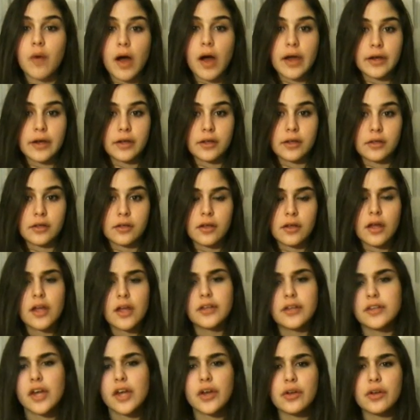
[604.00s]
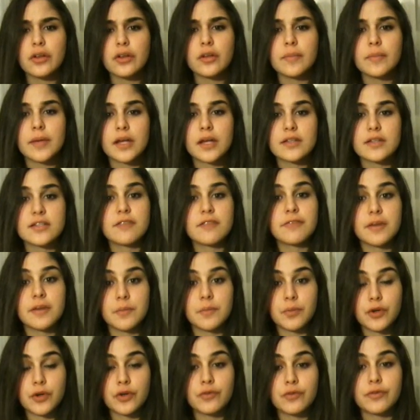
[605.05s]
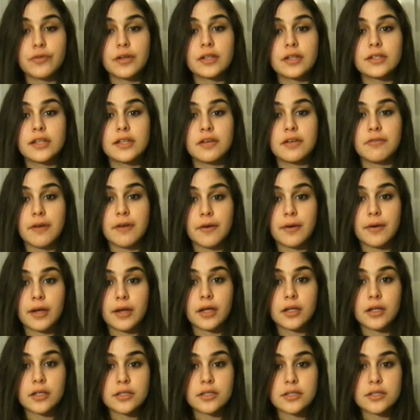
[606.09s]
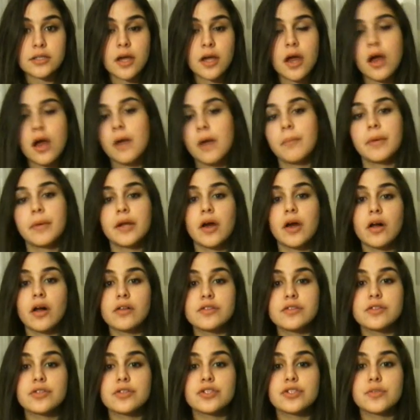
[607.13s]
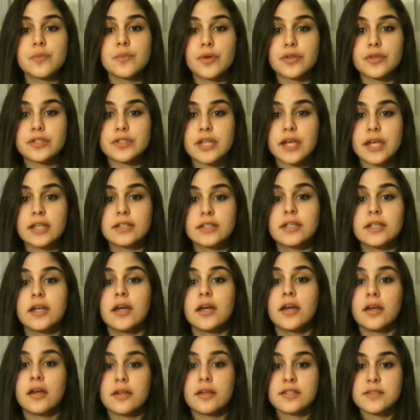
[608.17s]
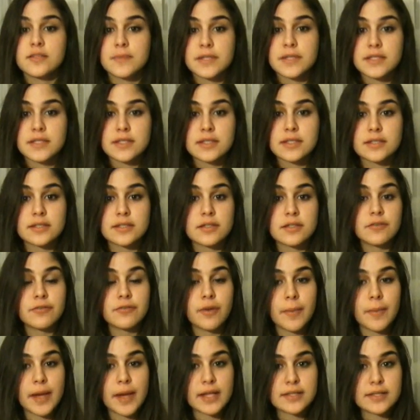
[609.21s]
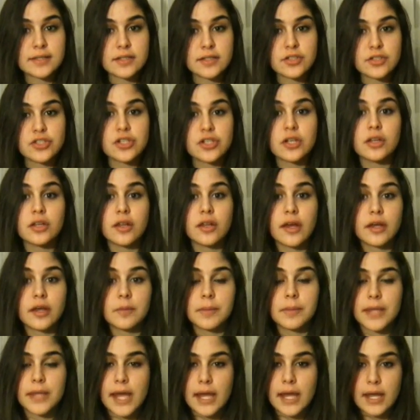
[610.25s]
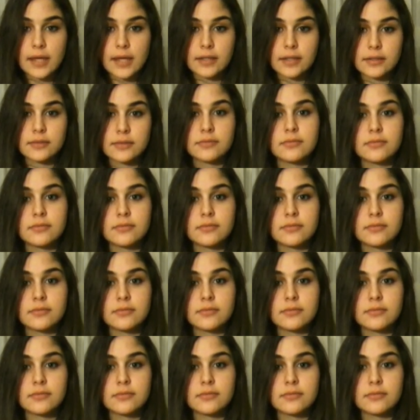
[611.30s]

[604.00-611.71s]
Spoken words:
vital, not only because of improving their varieties, but also to protect species from extinction like banana.